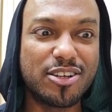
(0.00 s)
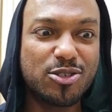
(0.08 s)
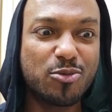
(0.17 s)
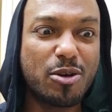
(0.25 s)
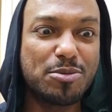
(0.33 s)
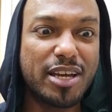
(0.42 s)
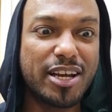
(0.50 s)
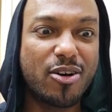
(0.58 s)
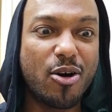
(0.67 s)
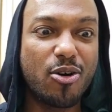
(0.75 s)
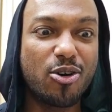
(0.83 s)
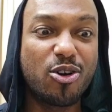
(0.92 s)
This website
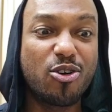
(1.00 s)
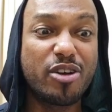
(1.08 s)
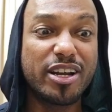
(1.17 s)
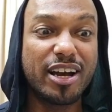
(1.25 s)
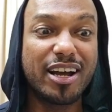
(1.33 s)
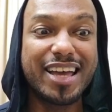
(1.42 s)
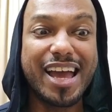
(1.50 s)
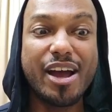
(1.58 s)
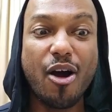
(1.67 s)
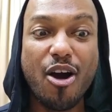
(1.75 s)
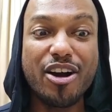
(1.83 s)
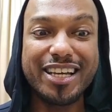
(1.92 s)
called Krea,
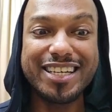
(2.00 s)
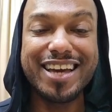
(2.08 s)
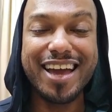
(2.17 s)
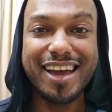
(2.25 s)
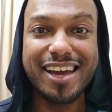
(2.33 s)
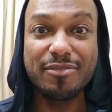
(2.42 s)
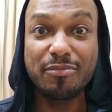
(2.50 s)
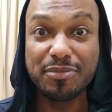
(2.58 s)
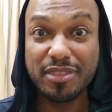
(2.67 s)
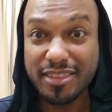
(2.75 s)
Krea.ai.